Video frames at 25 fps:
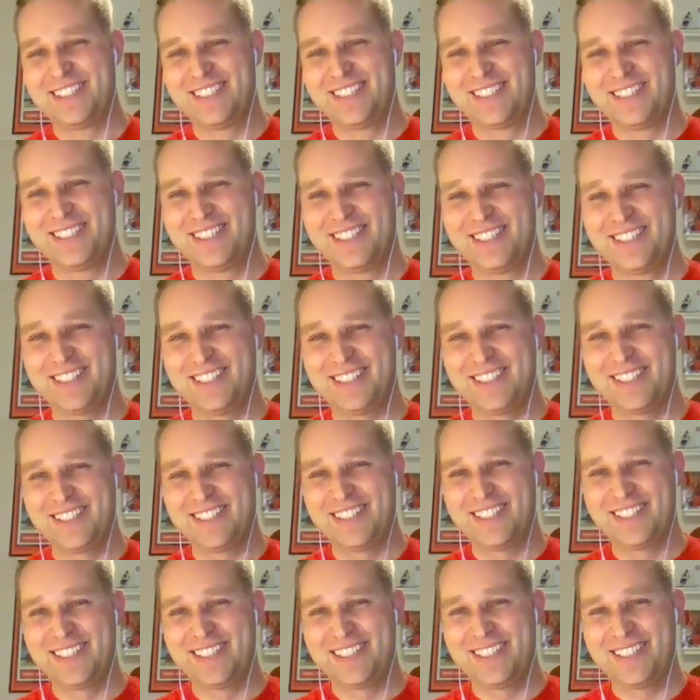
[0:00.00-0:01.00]

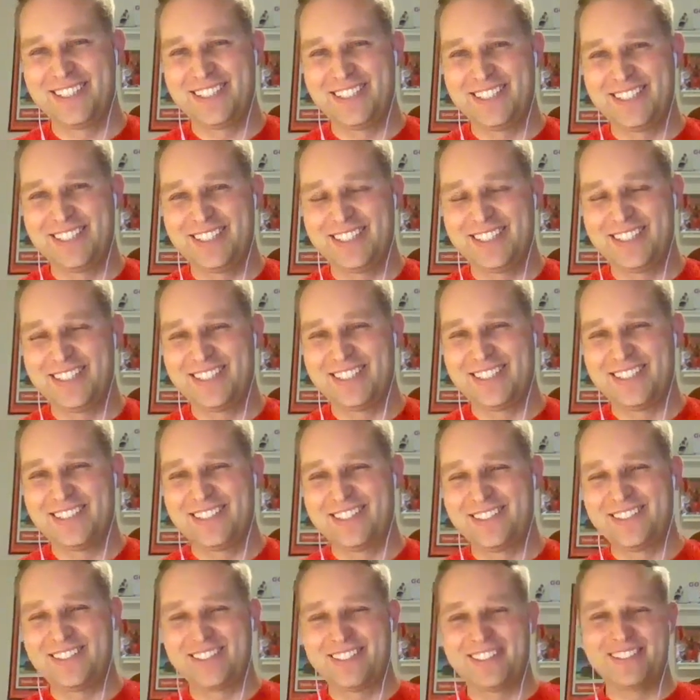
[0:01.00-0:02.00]

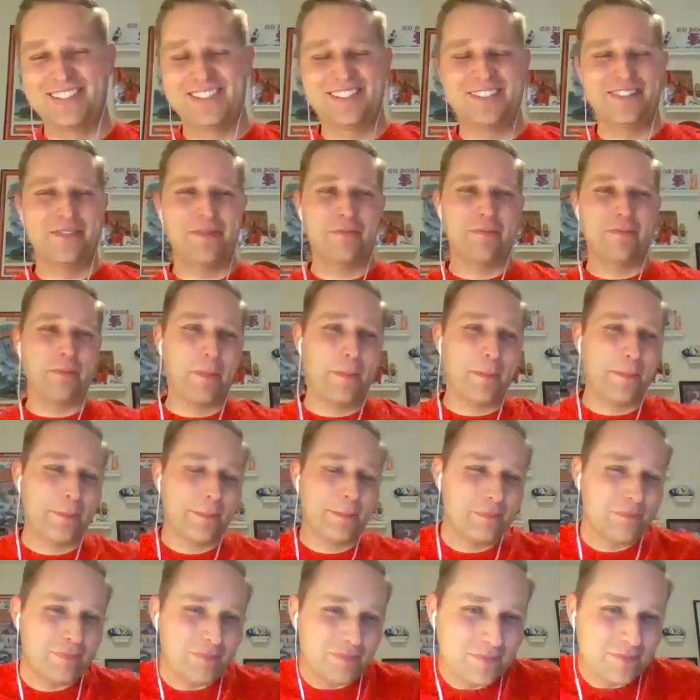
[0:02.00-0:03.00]

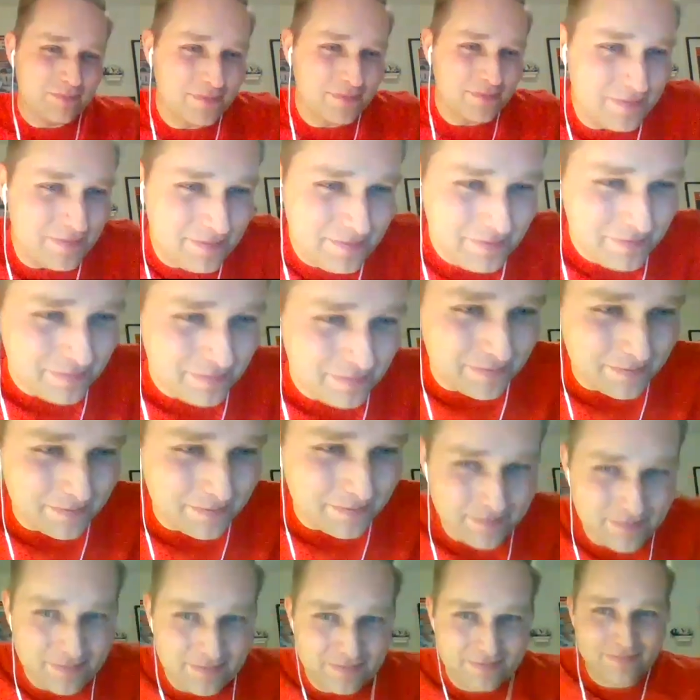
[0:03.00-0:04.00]

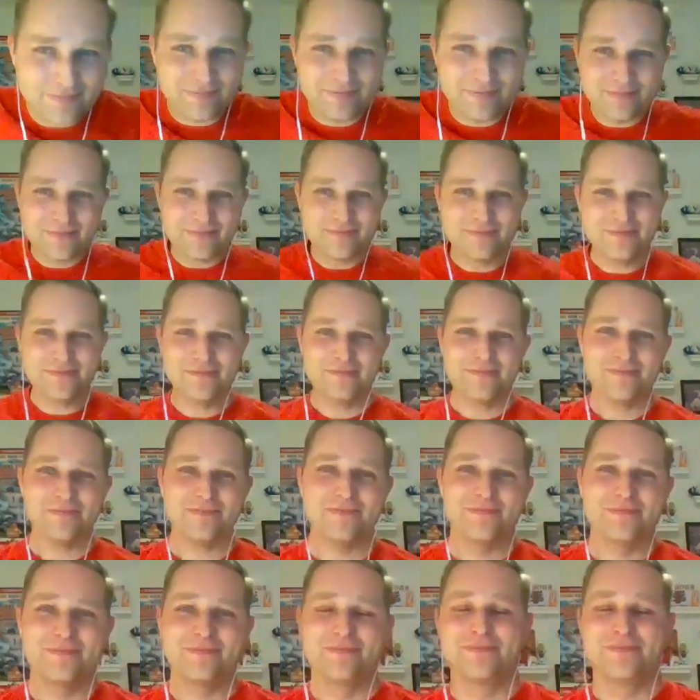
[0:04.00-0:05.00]

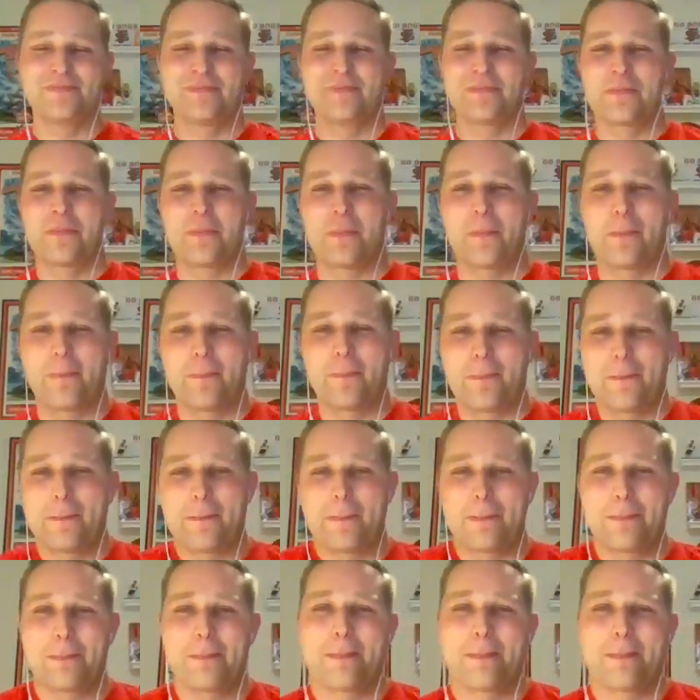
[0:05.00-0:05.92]
(not speaking)